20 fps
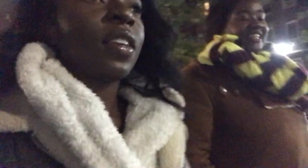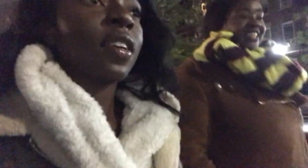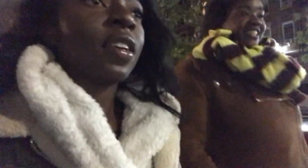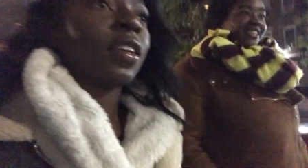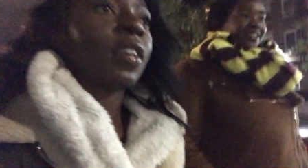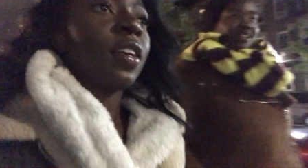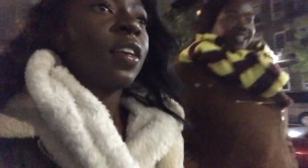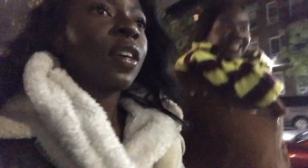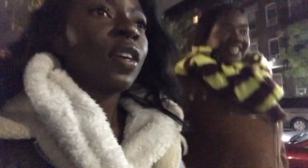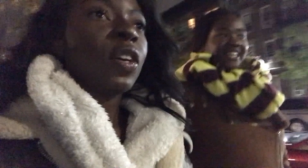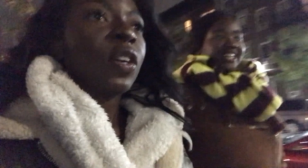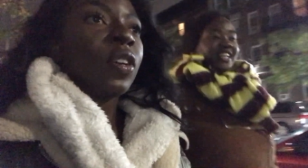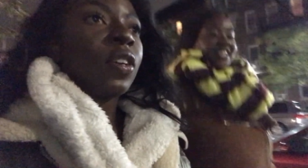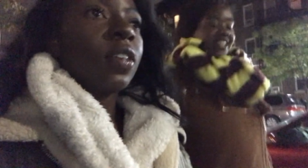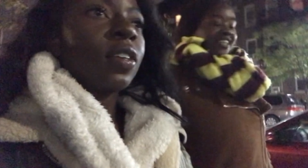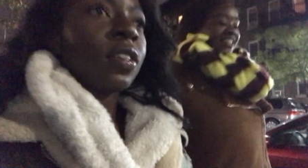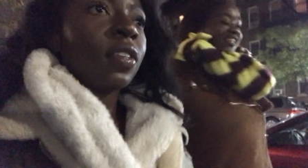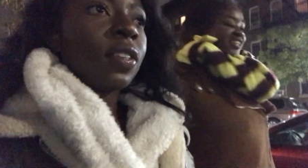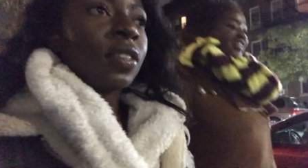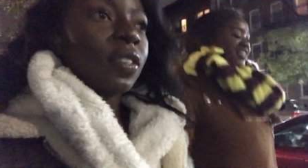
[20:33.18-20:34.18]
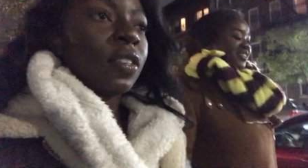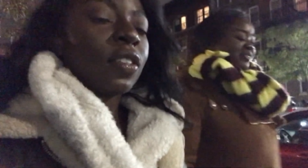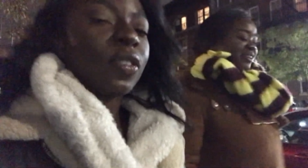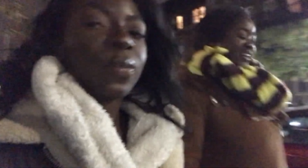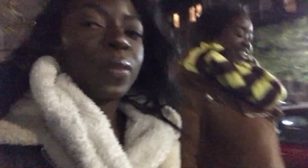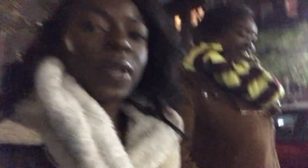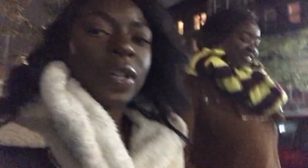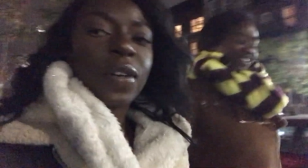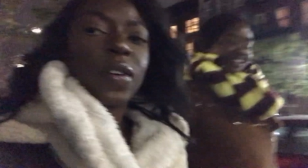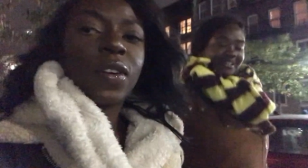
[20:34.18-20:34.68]
one. Link in, in oh
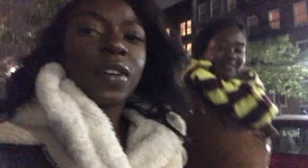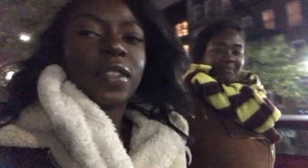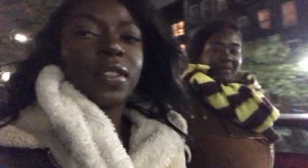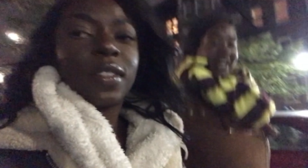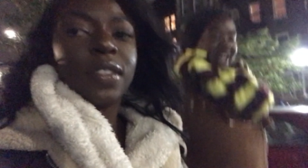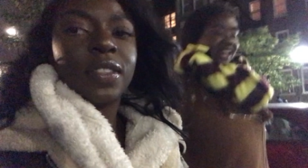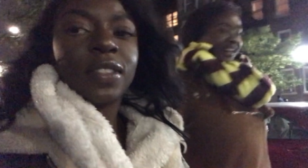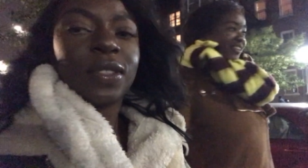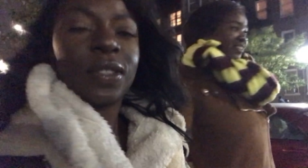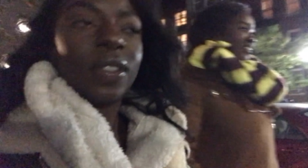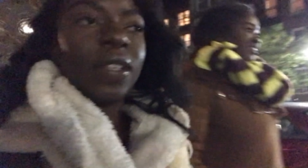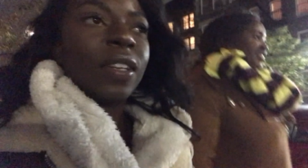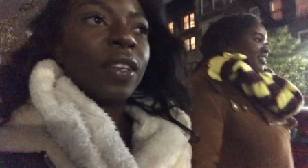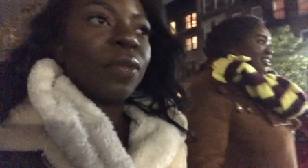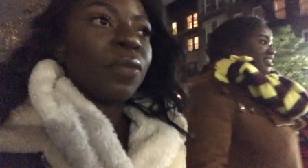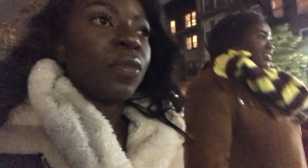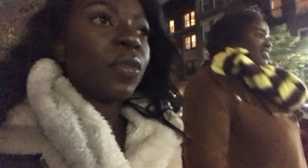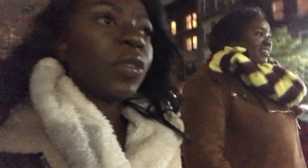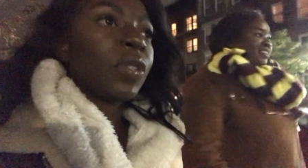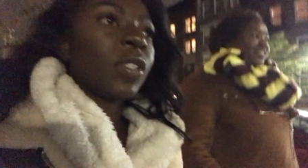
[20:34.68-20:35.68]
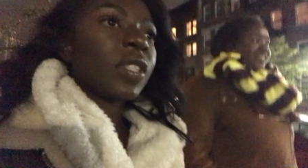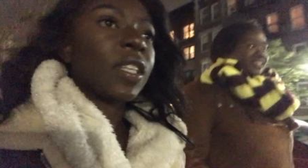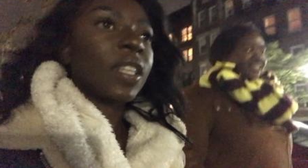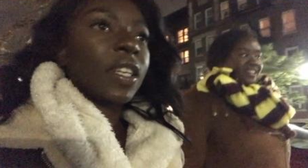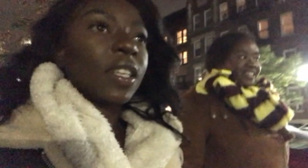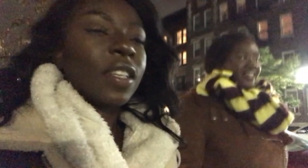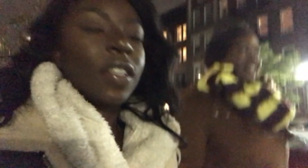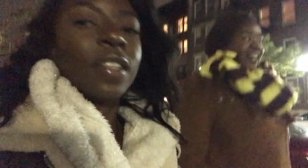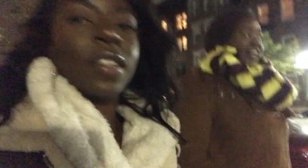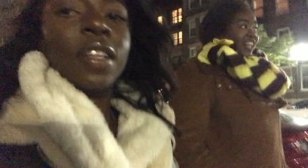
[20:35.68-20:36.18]
whatever. My God, This
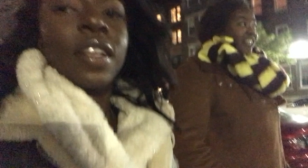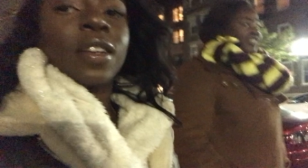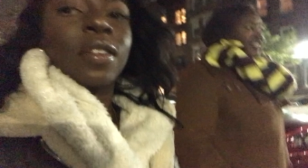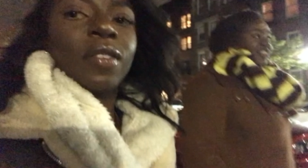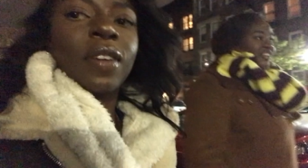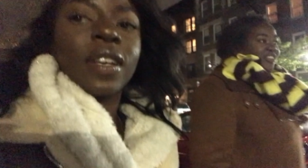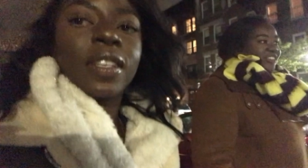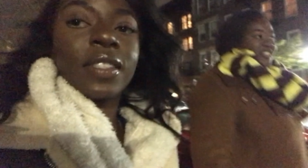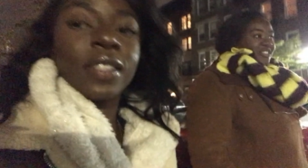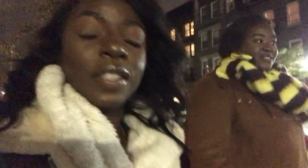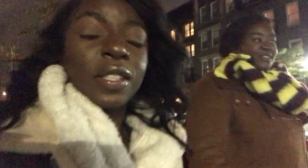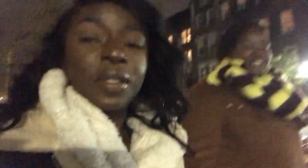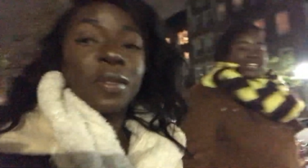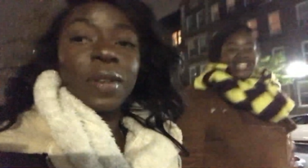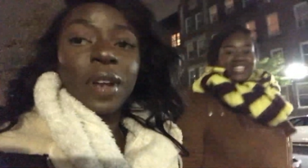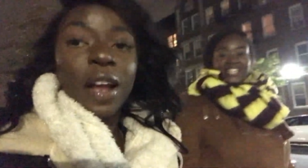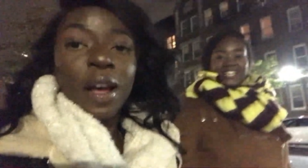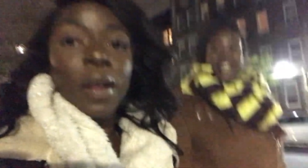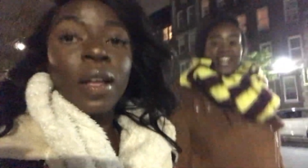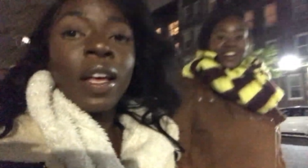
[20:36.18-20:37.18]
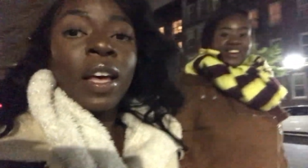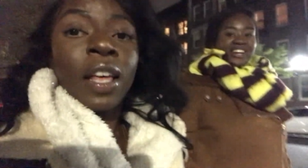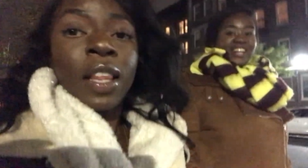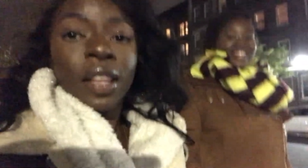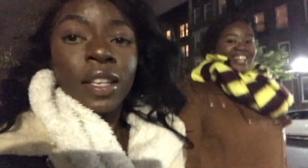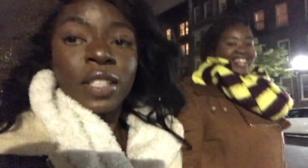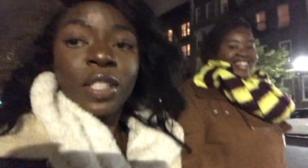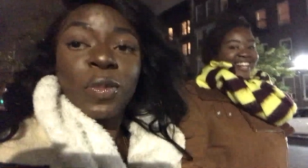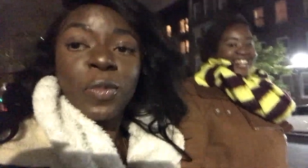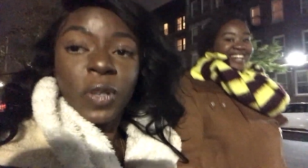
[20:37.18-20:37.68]
music. I know. Anyways, this is what ha-
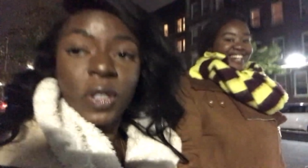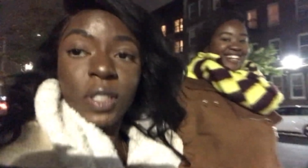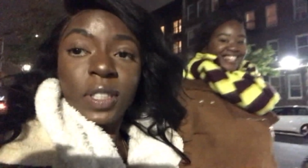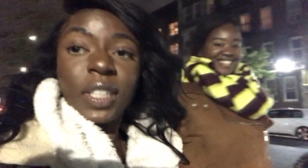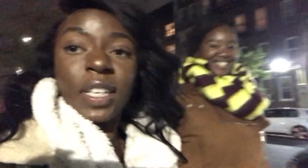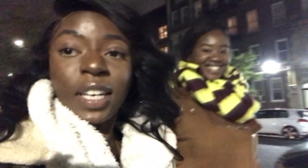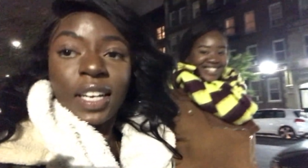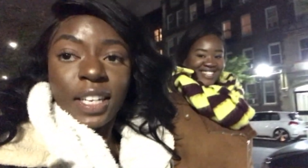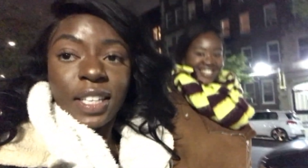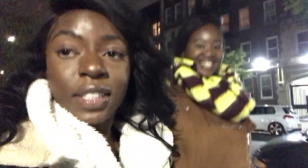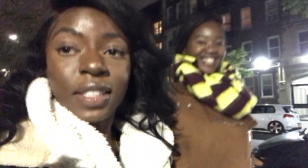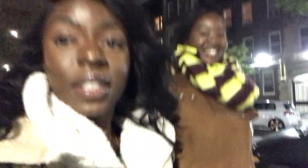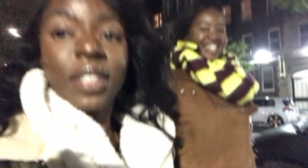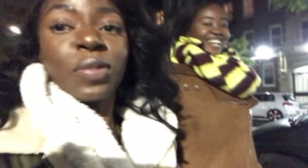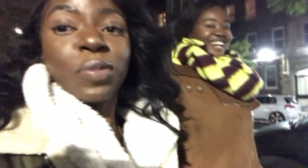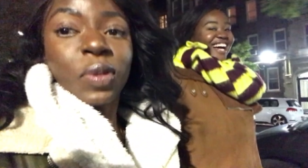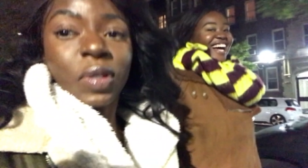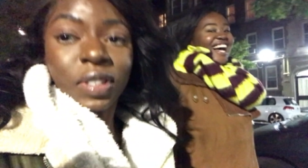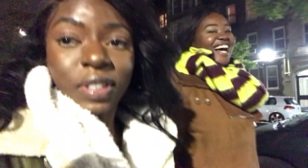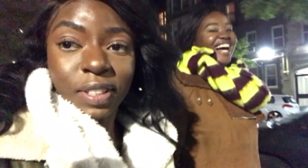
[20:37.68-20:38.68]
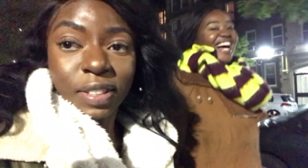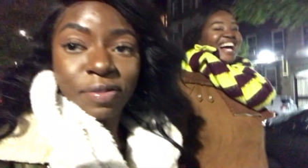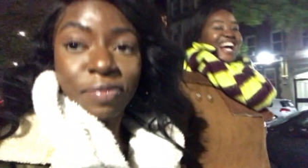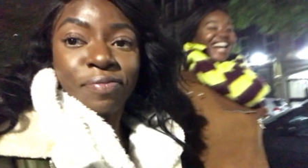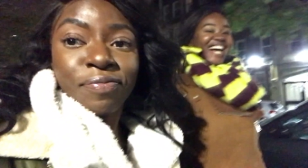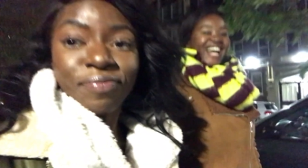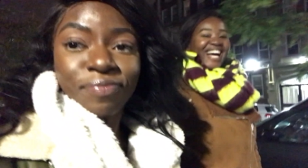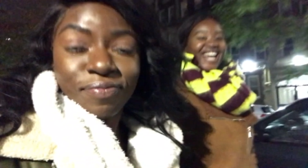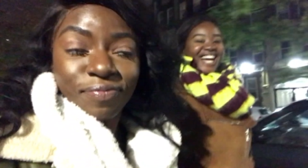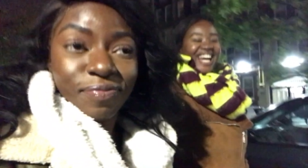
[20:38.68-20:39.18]
this is Brooklyn, guys. This is
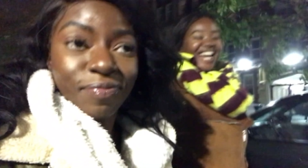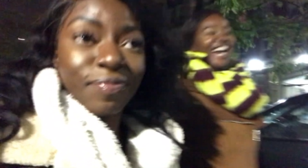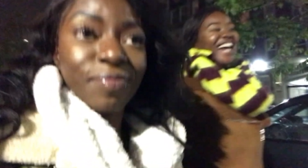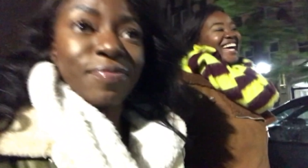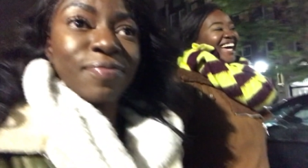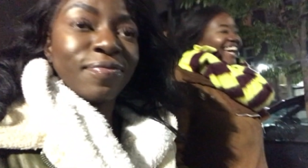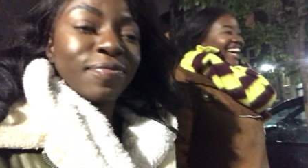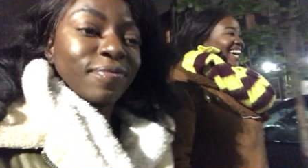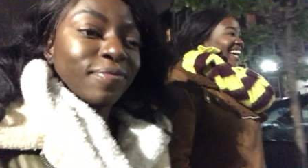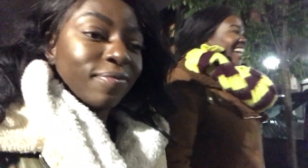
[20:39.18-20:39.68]
Brooklyn.